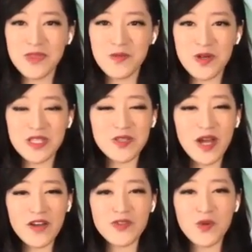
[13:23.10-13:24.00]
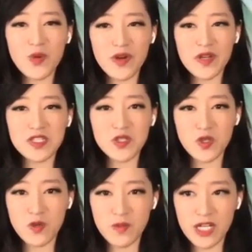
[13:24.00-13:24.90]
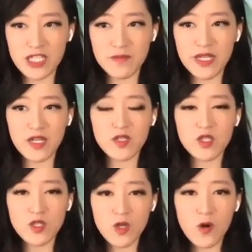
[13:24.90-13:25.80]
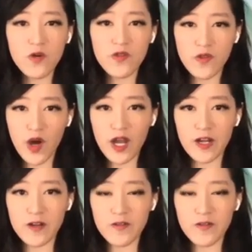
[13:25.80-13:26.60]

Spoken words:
Well, you don't have to worry too much because so far